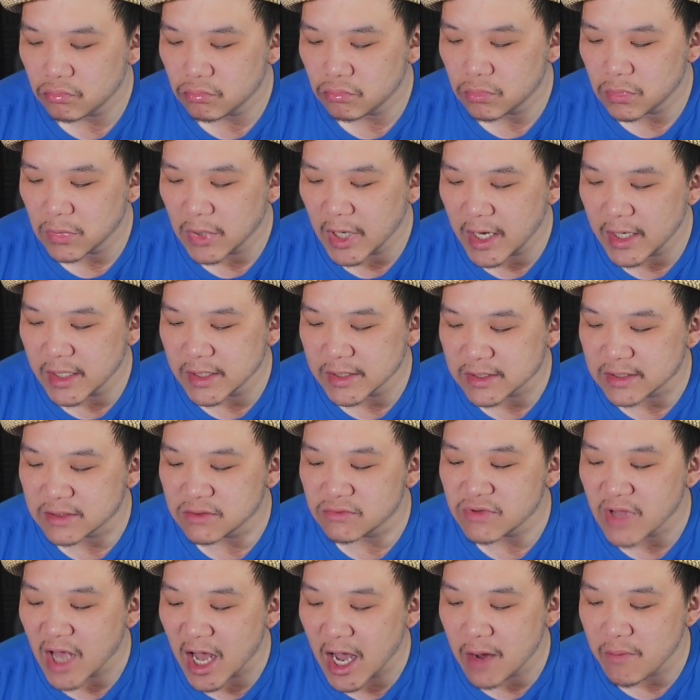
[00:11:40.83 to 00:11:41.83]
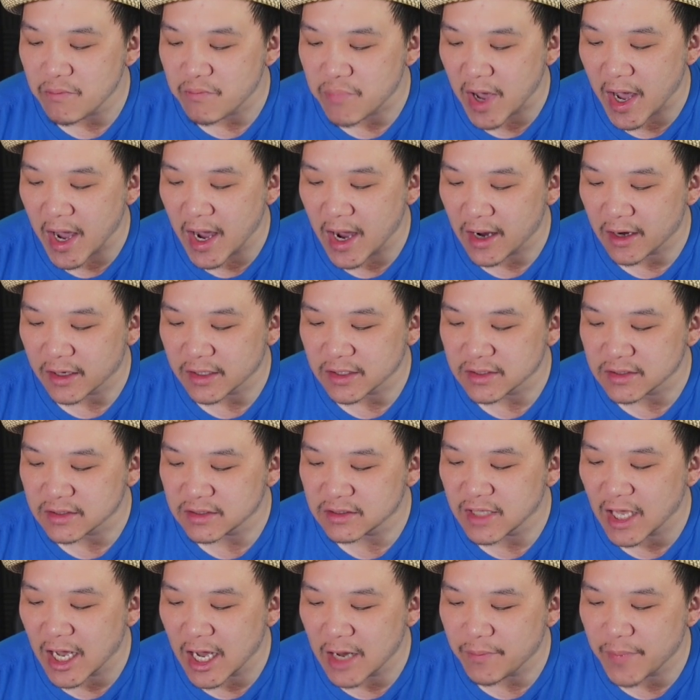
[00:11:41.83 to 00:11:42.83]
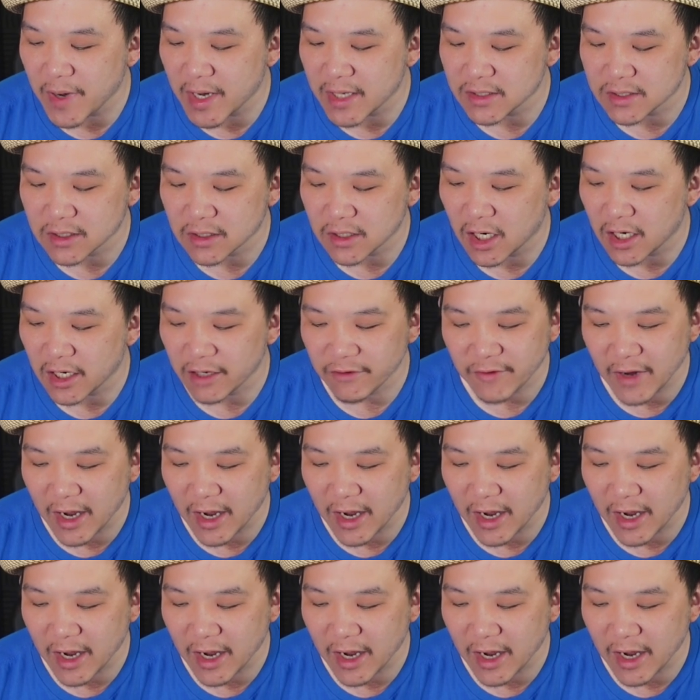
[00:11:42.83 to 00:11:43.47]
yeah, it's not bad. It's not bad cigar.